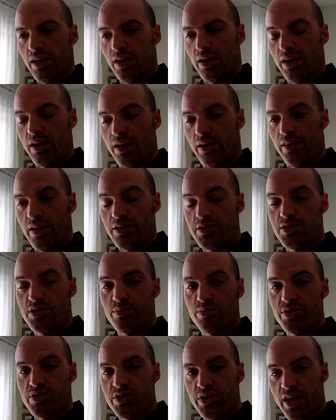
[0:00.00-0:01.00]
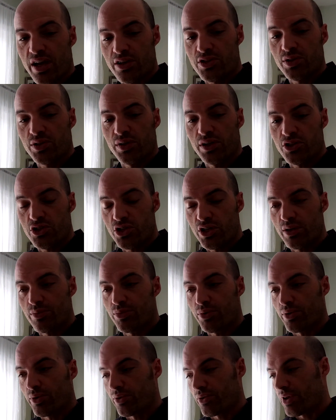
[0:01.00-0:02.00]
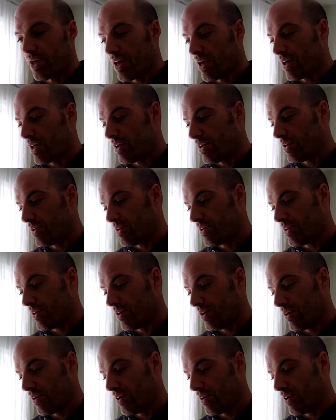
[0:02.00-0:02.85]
And that's substantially cheaper than